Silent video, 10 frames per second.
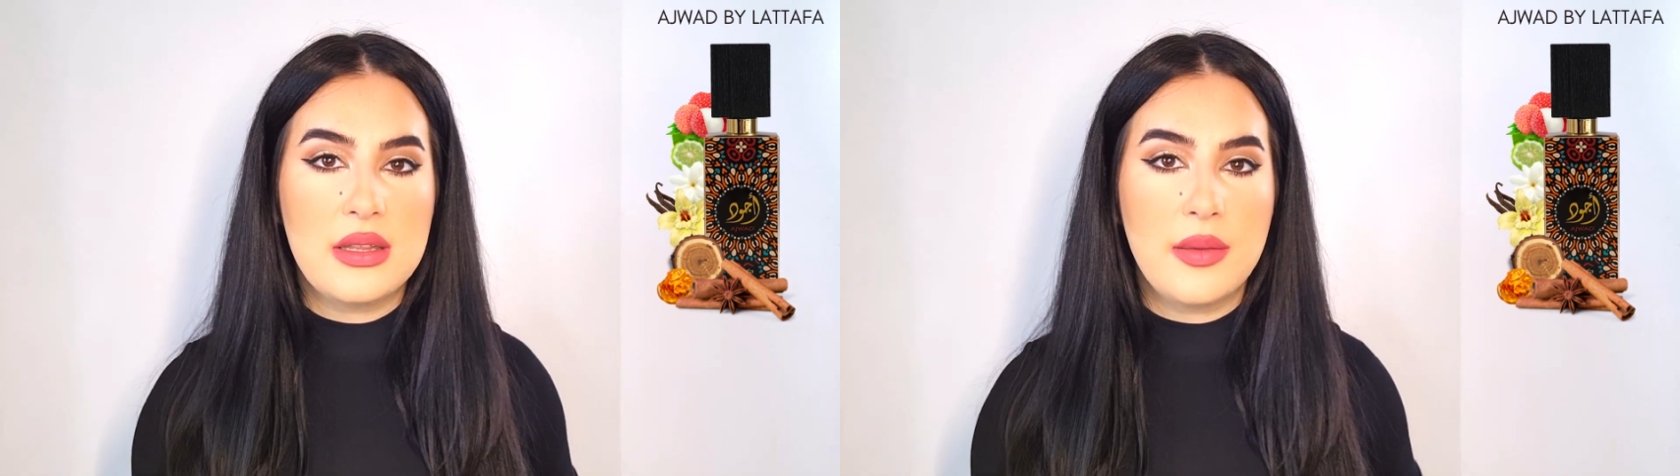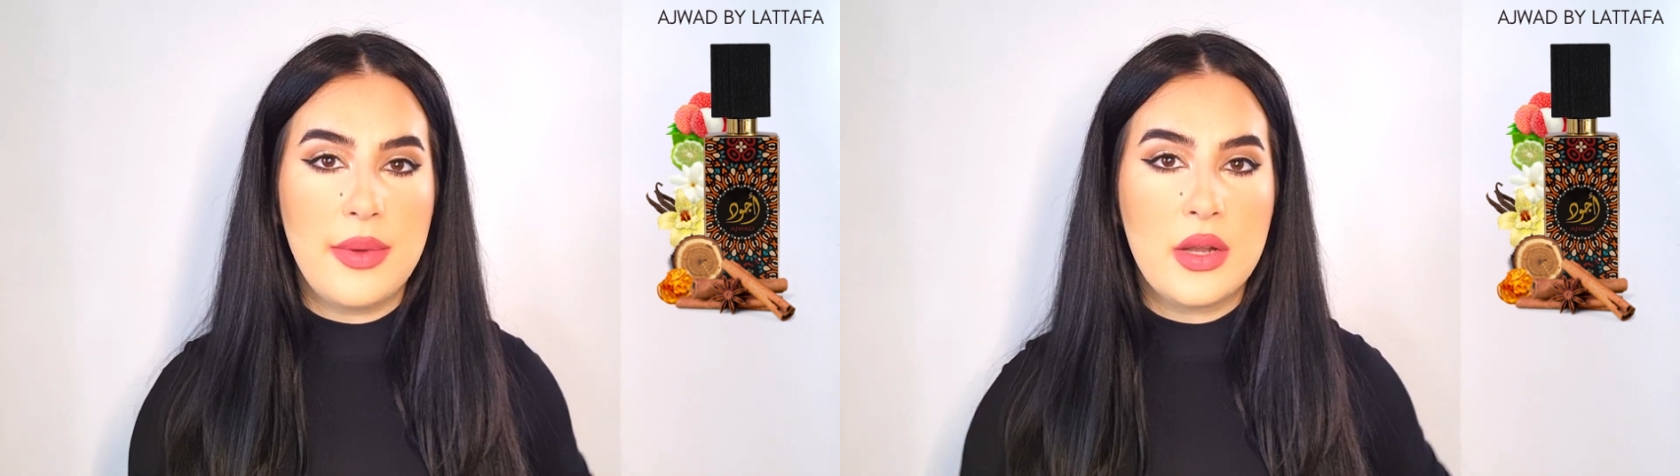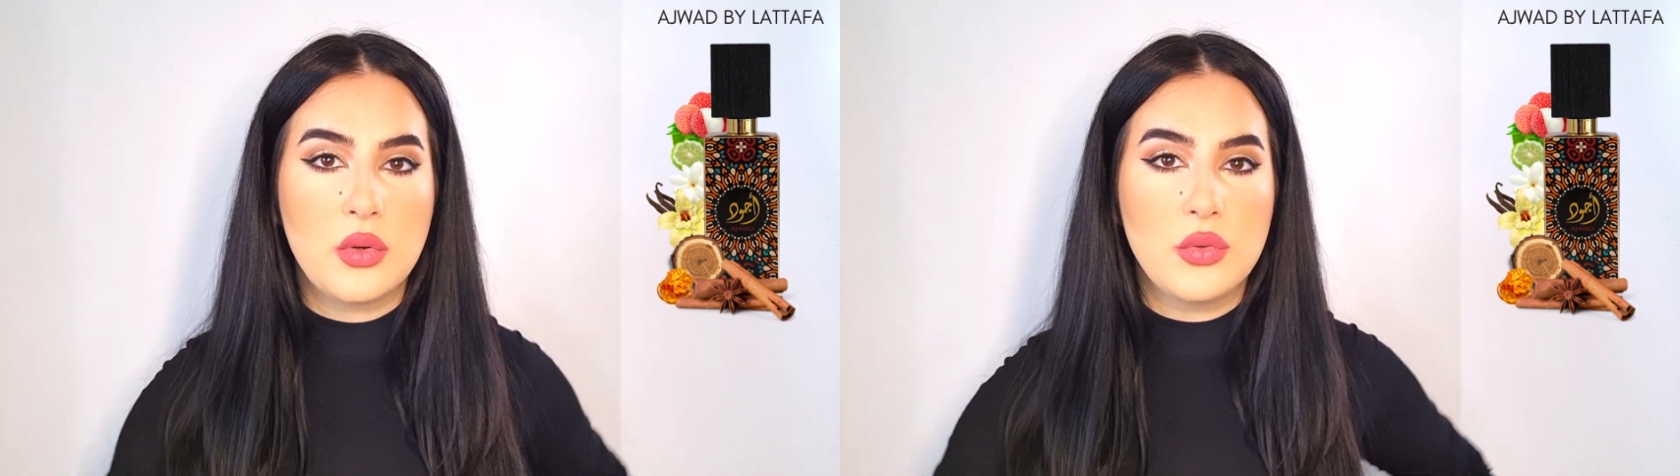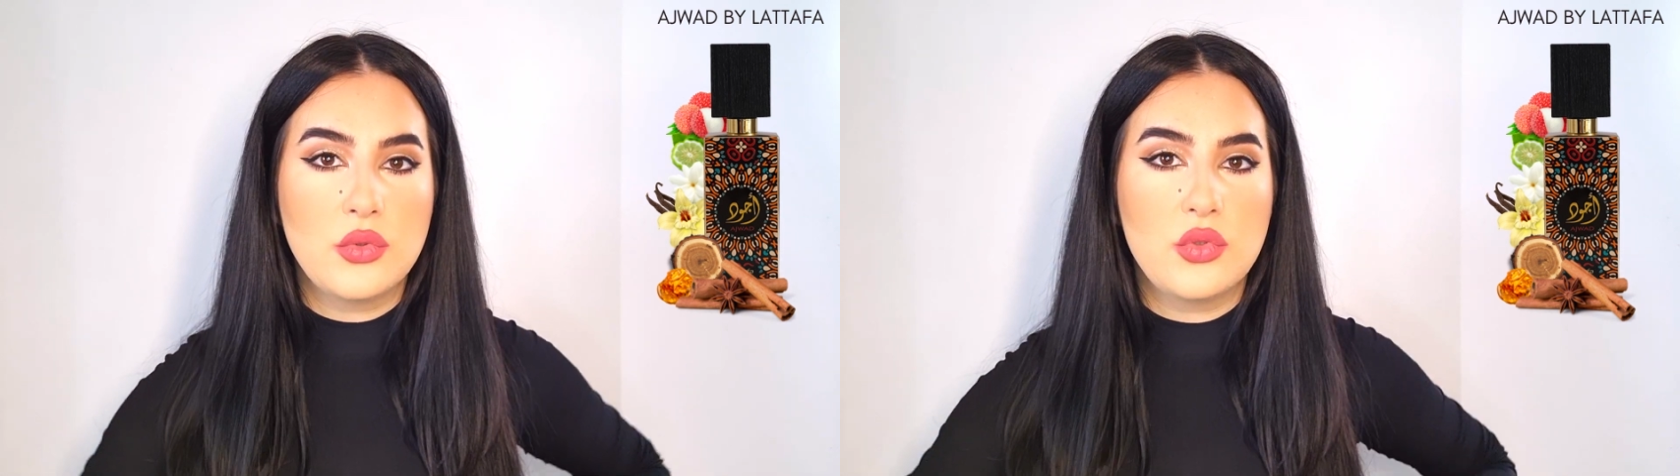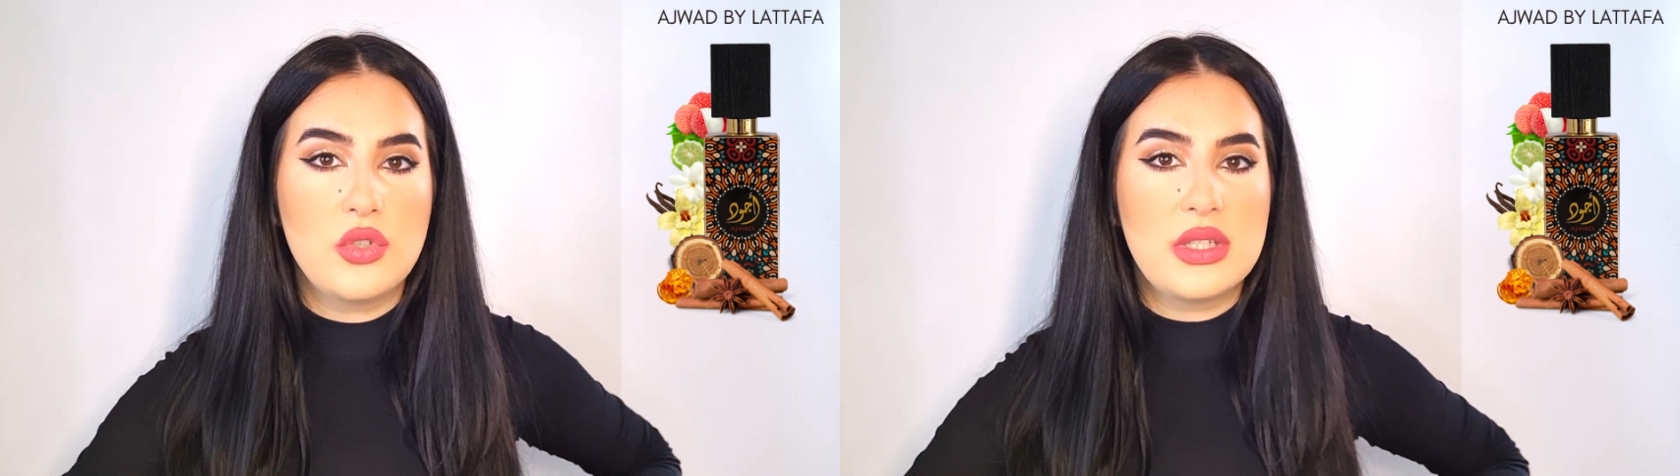in the
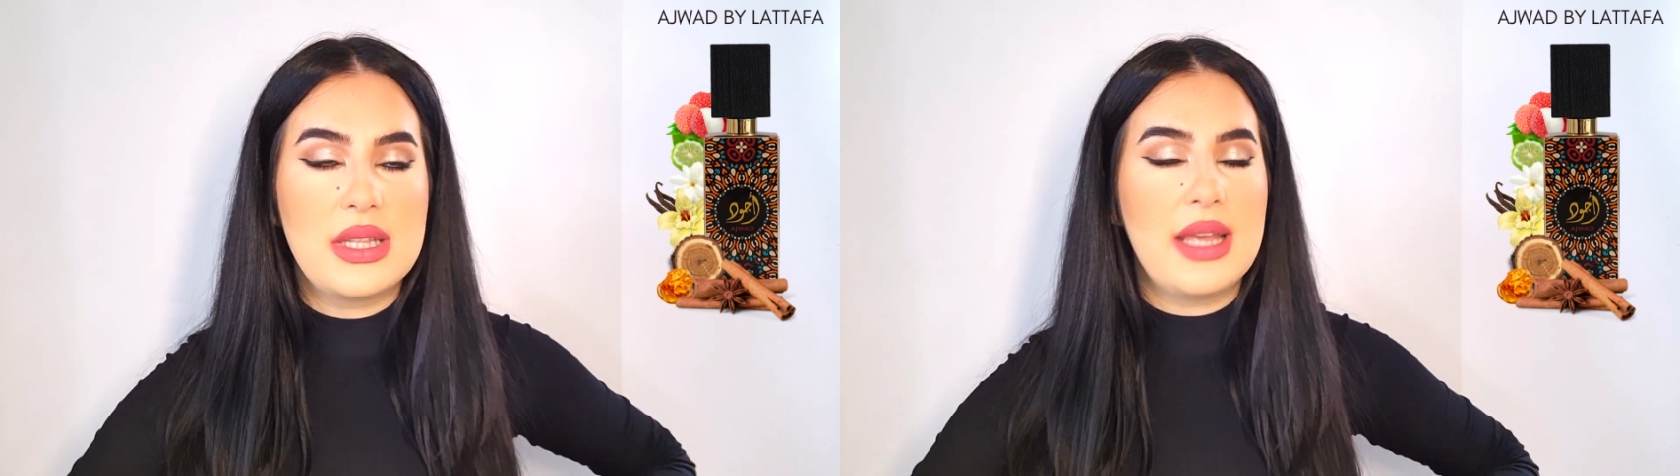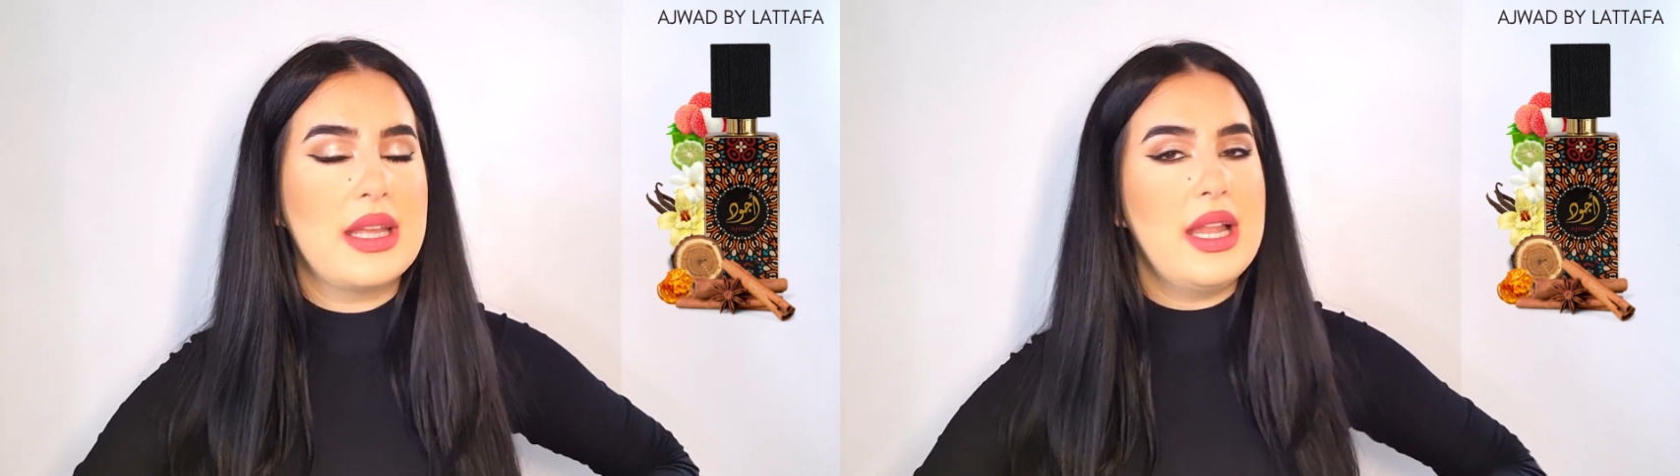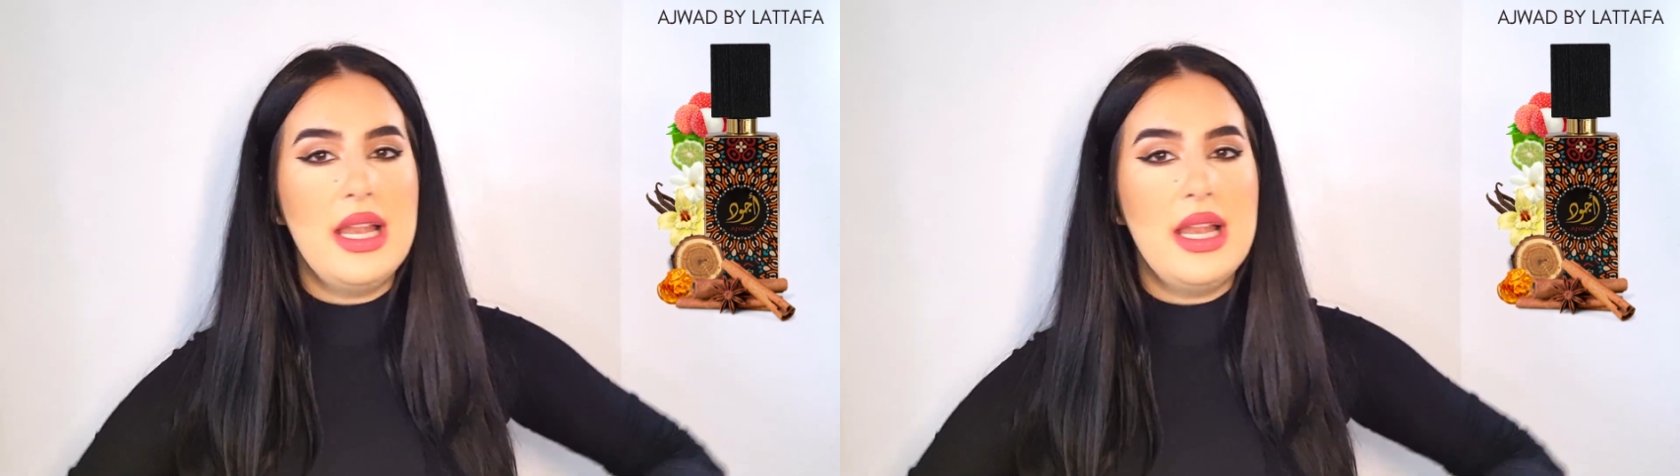background to just like